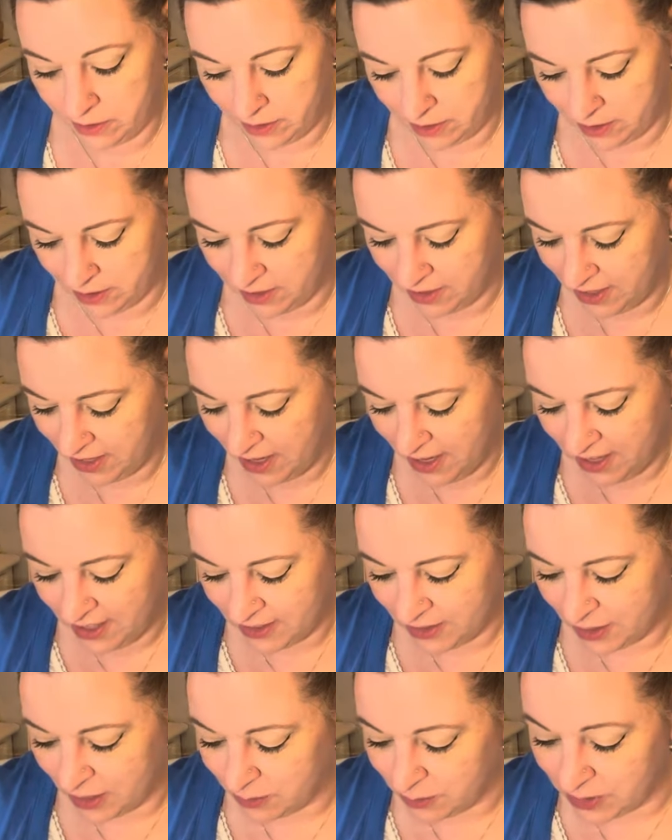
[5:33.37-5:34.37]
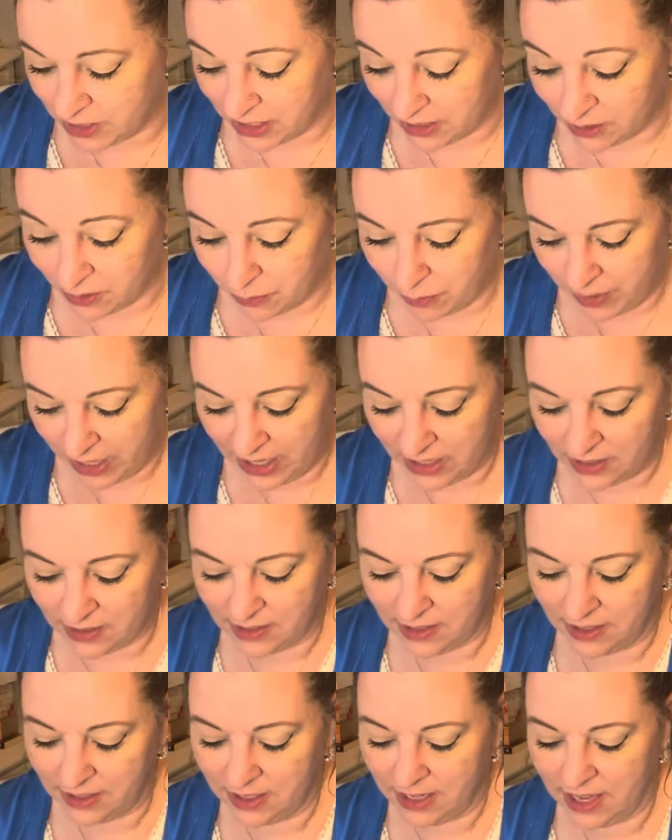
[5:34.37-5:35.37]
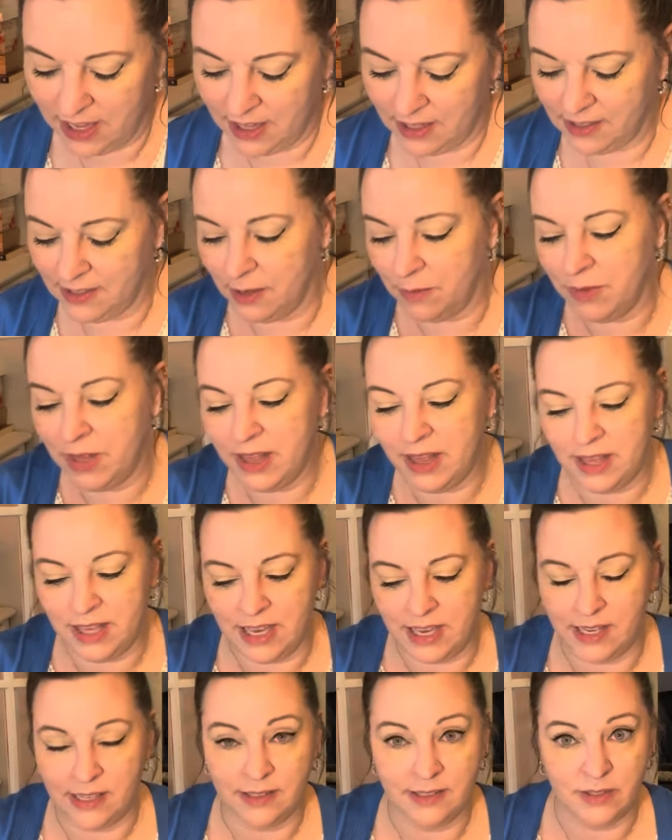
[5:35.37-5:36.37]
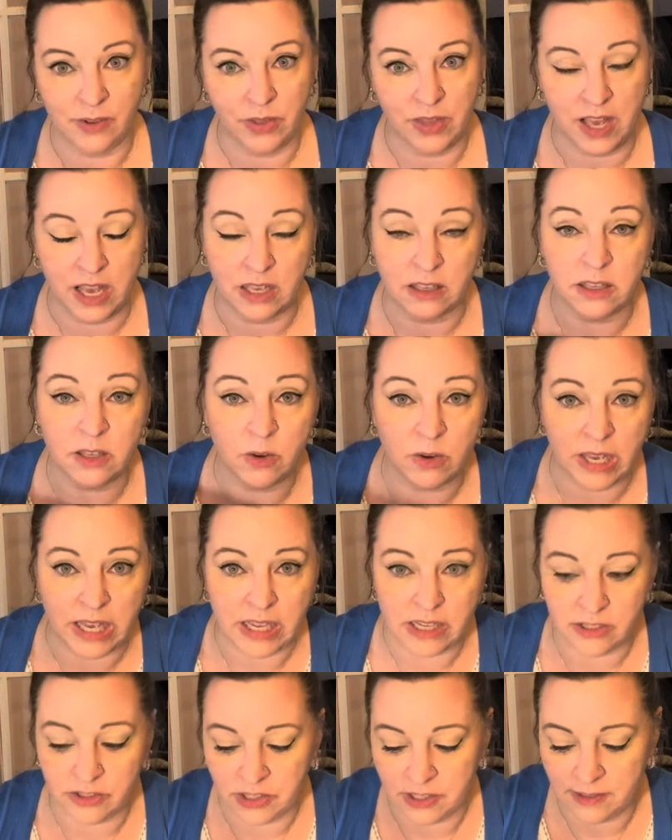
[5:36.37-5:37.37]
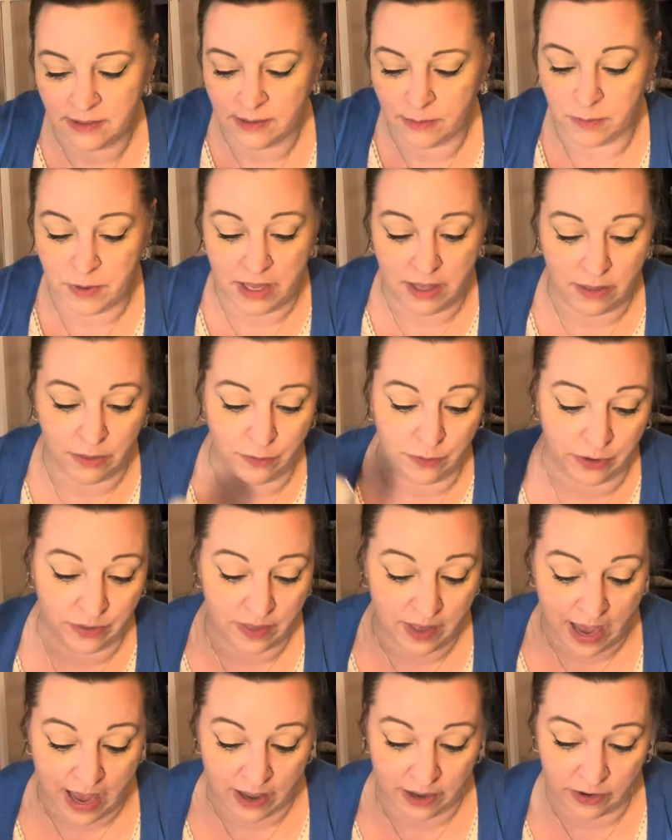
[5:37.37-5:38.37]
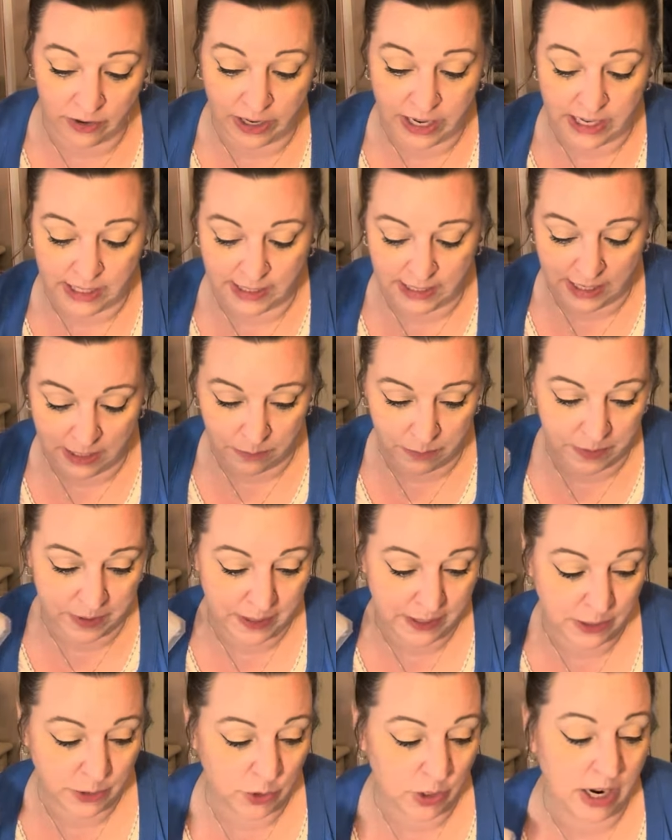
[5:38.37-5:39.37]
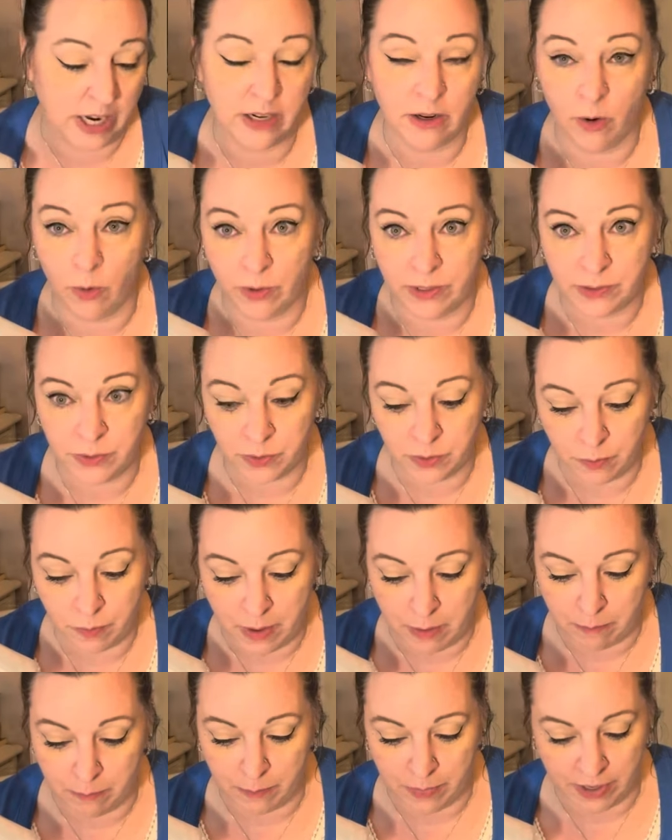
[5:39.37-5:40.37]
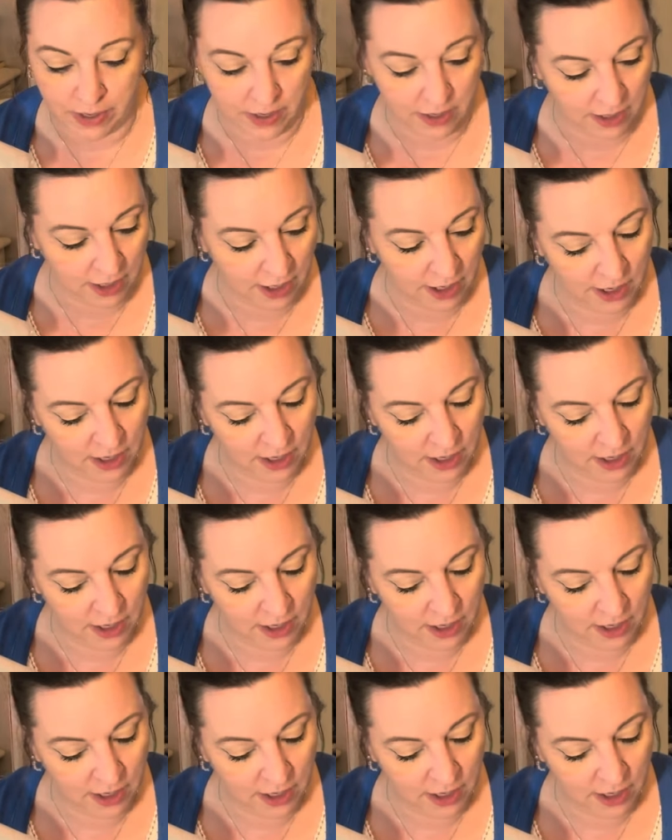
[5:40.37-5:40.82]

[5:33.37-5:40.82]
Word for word: so I'm tickled pink to get some of these. So thank you, Angie Smith, for that great tip. And I try to always remember.